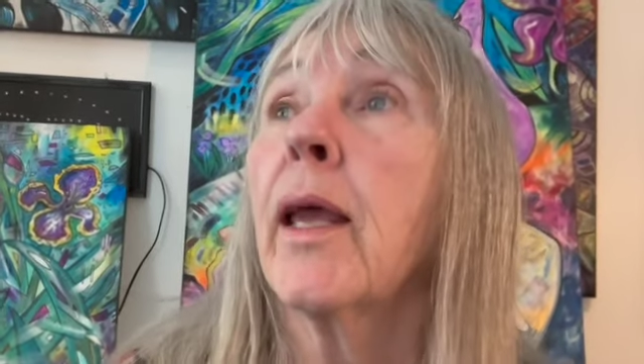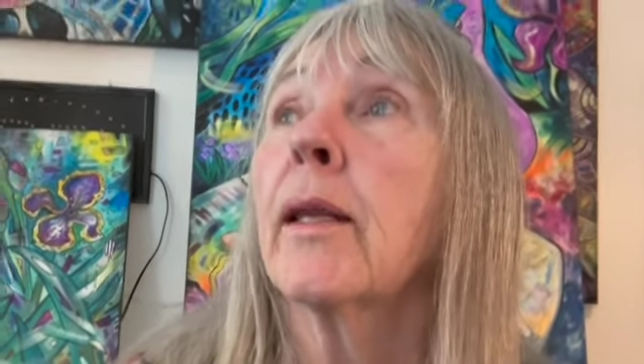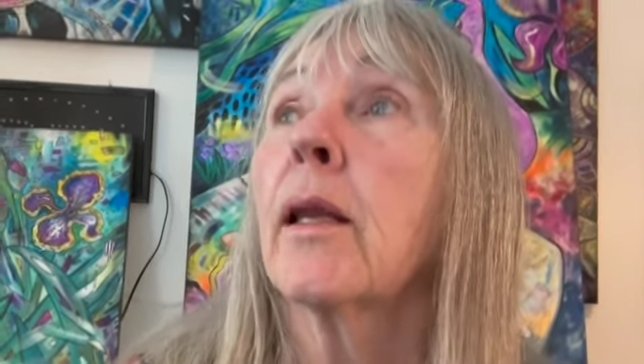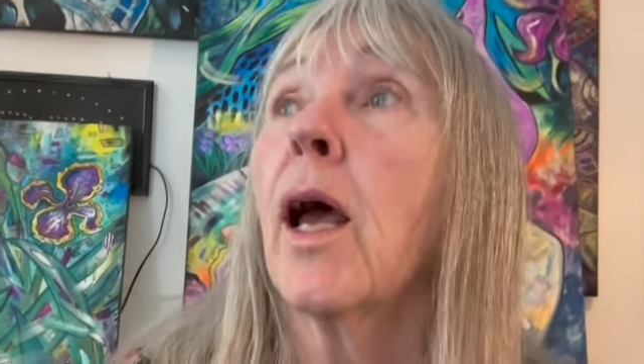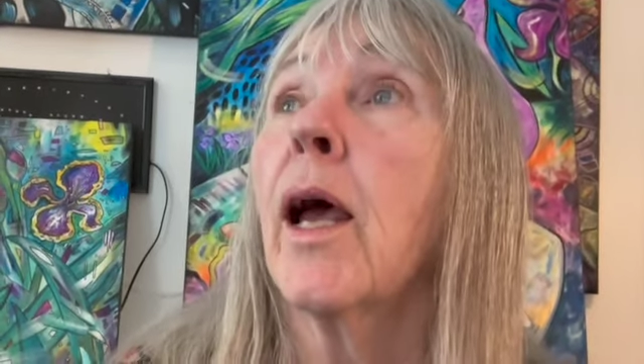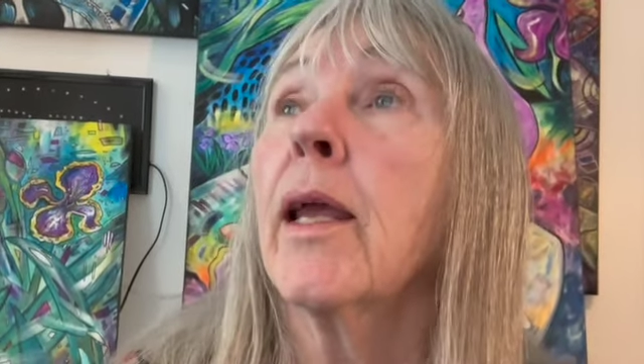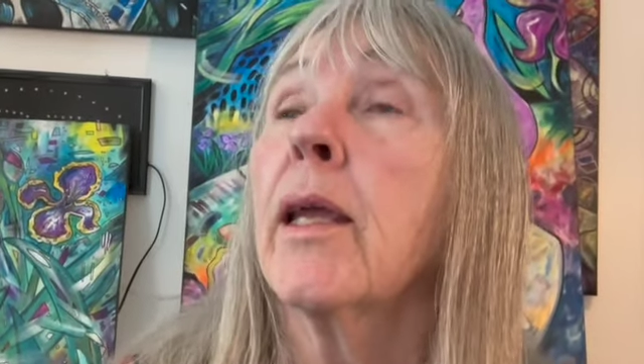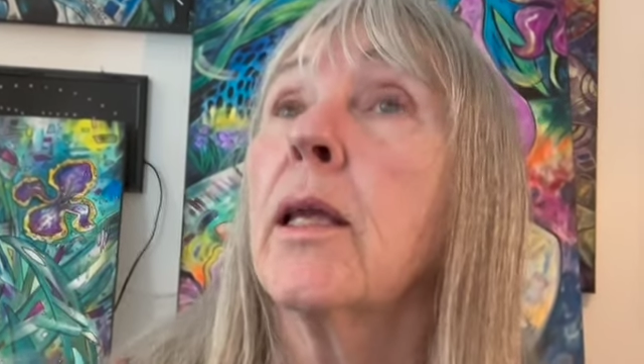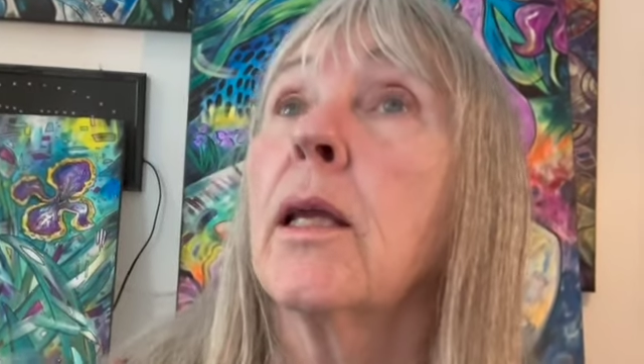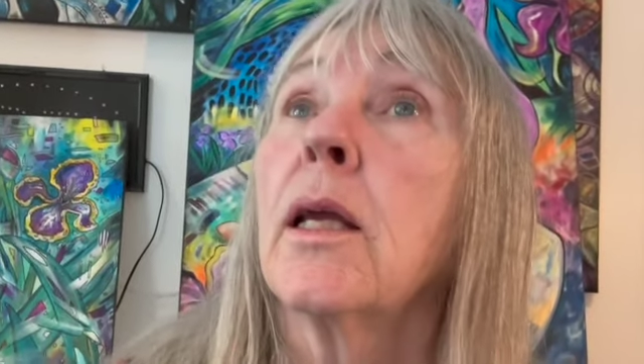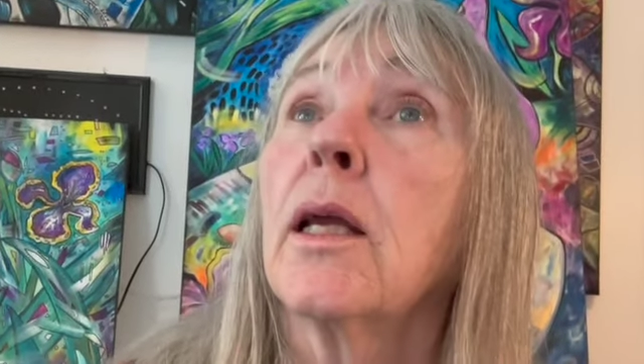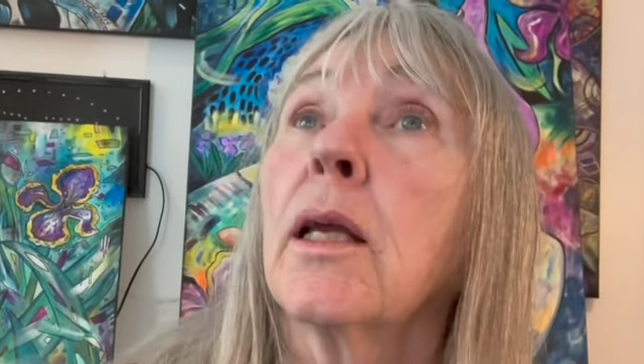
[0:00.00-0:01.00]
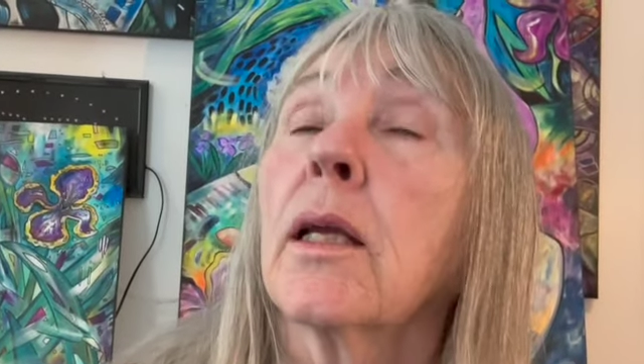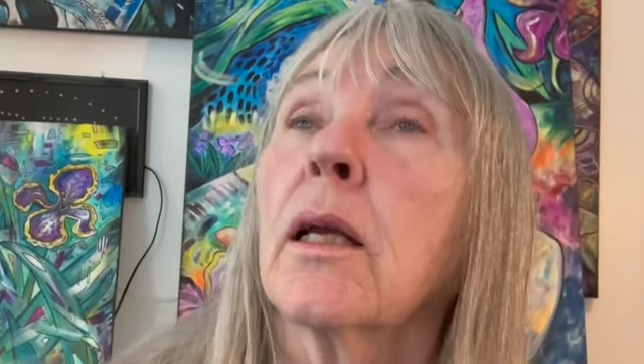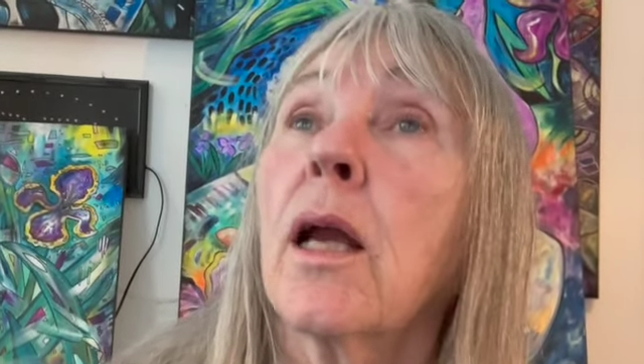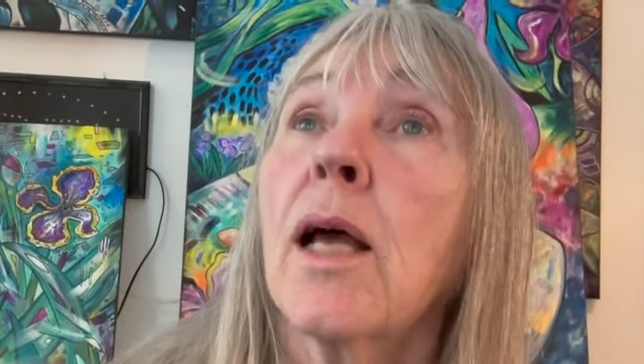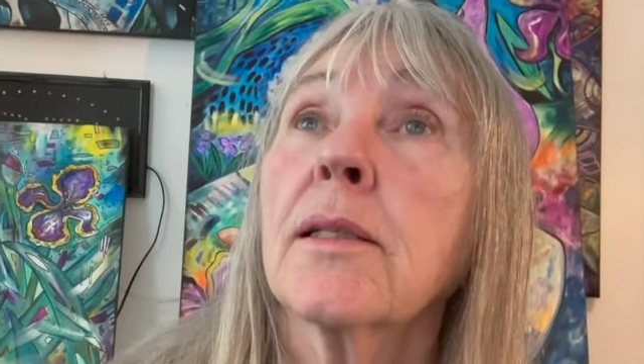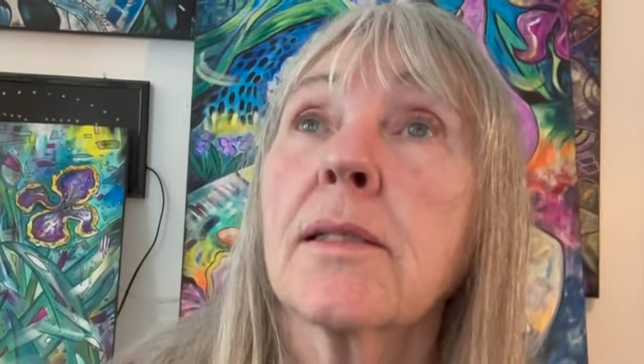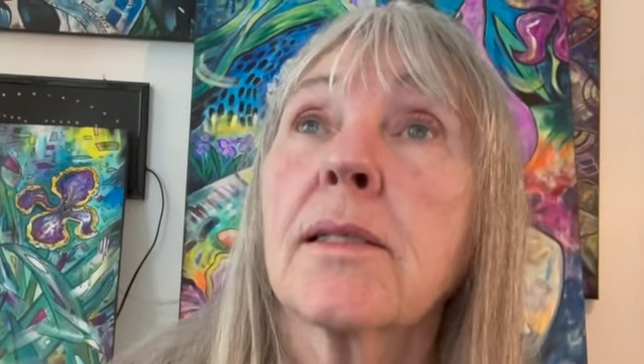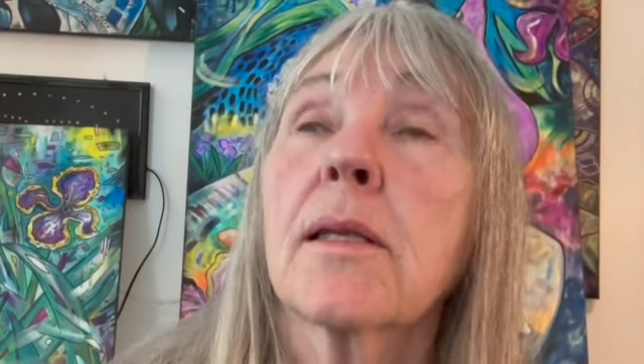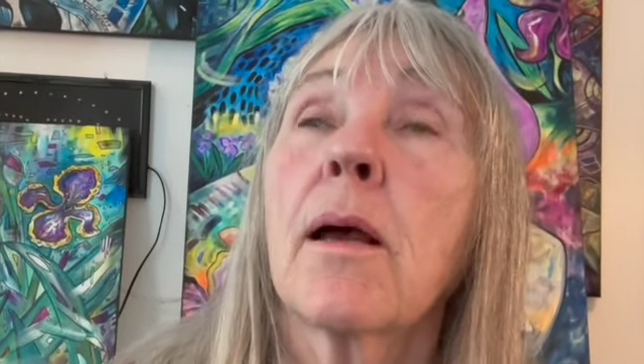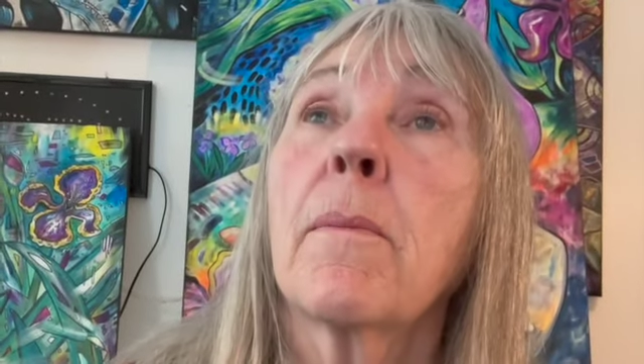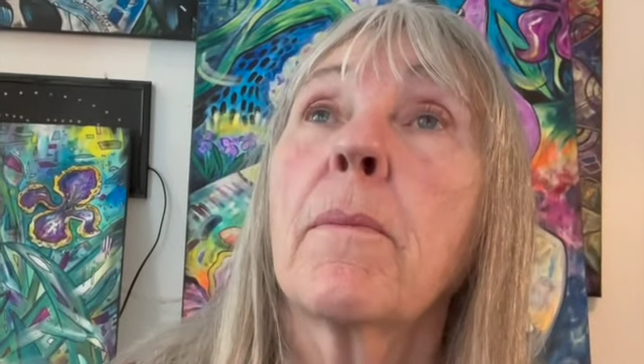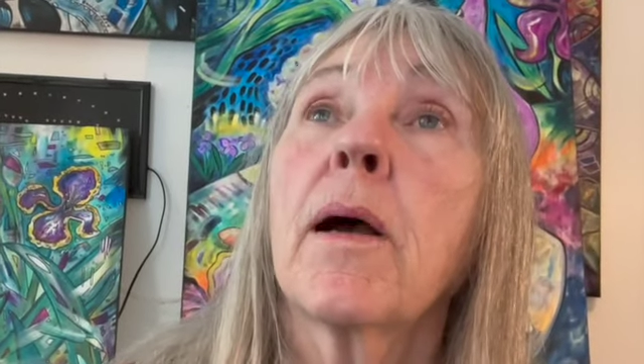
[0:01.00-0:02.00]
and I got
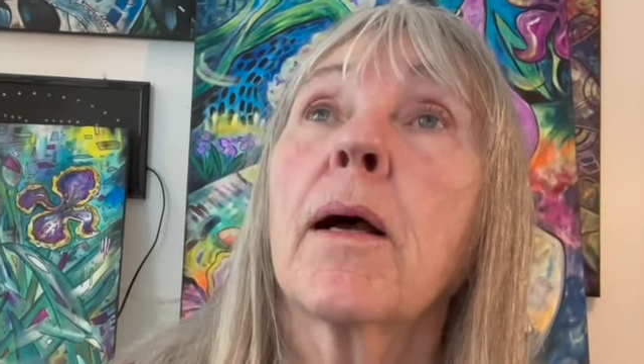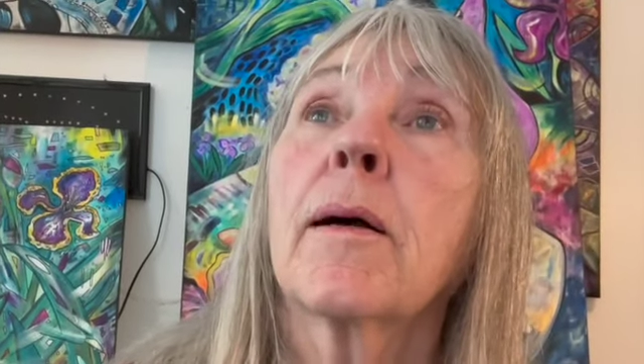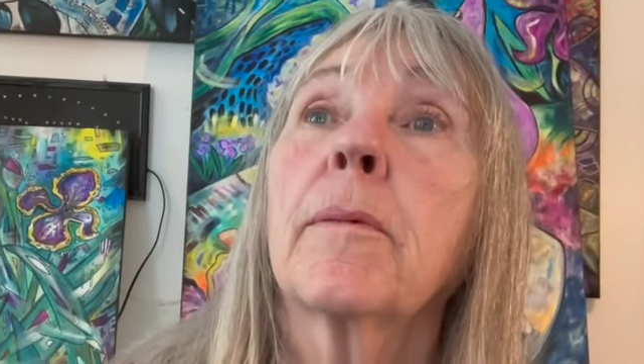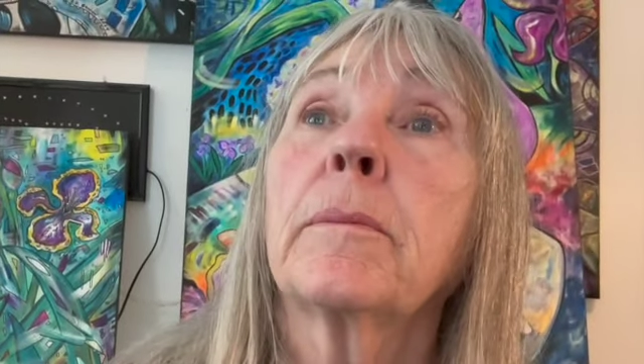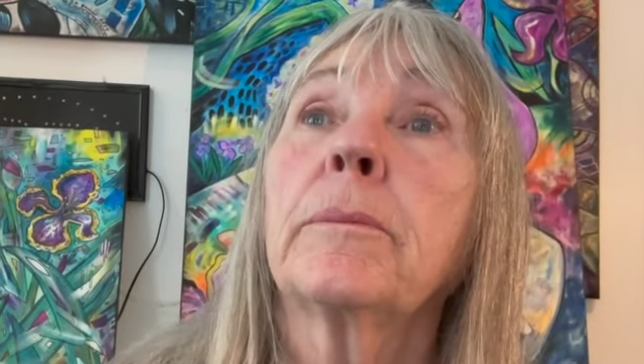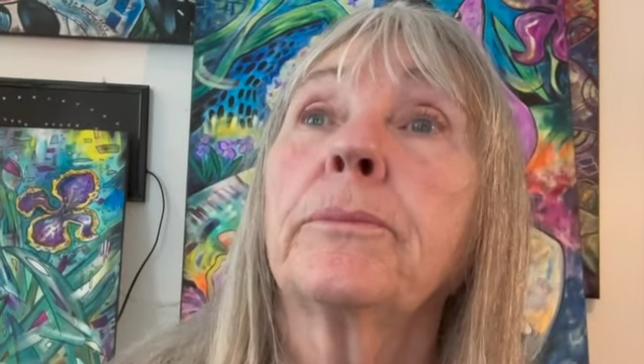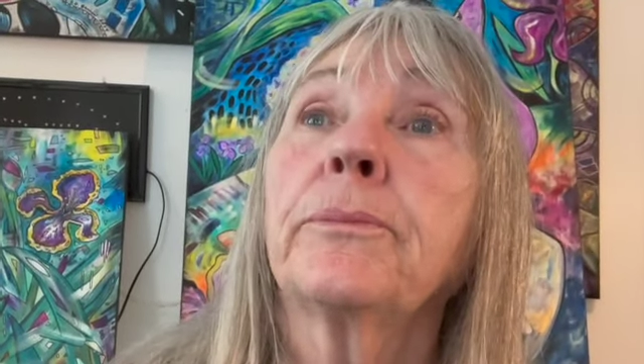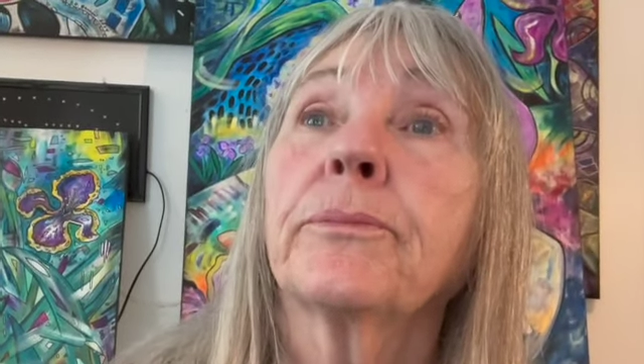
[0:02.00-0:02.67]
some